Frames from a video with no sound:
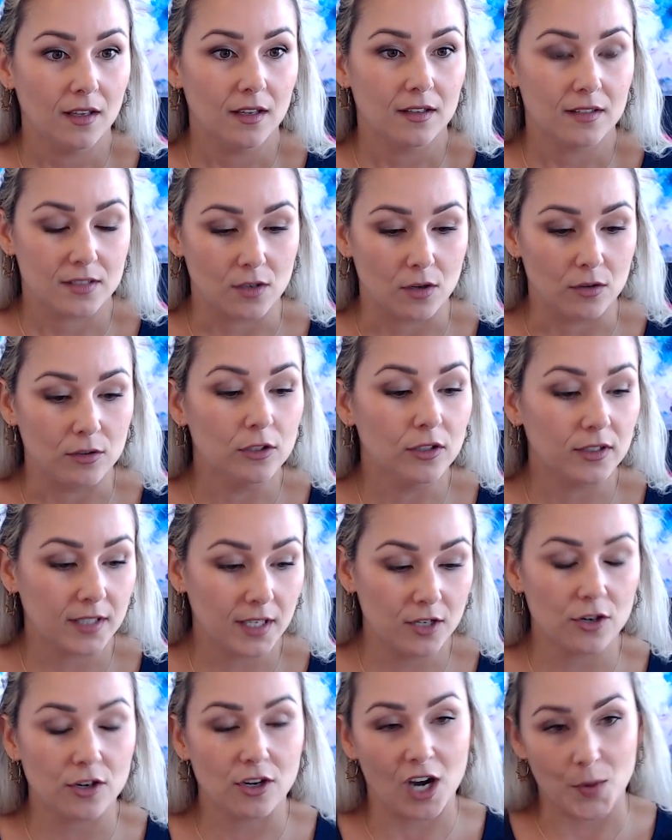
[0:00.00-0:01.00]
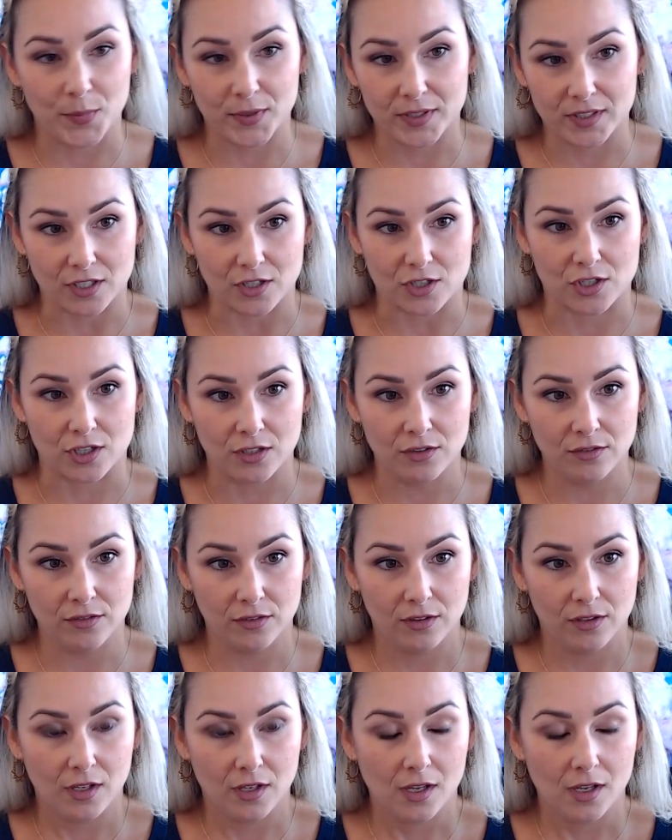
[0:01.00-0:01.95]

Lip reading: So look at your competition.